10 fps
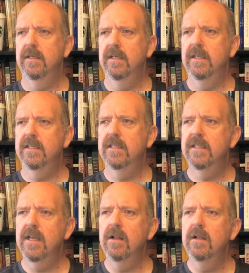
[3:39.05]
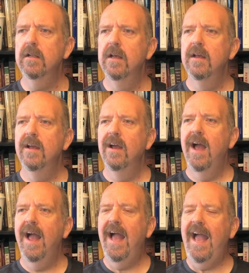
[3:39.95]
It is still
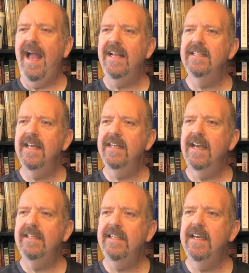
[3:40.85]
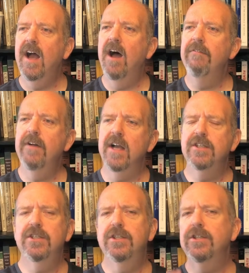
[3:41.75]
has that idea of a
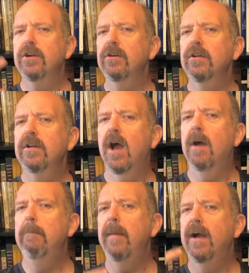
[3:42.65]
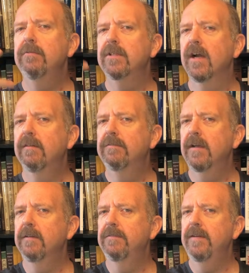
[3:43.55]
certain amount of
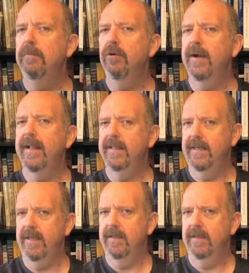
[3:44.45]
ephemerality,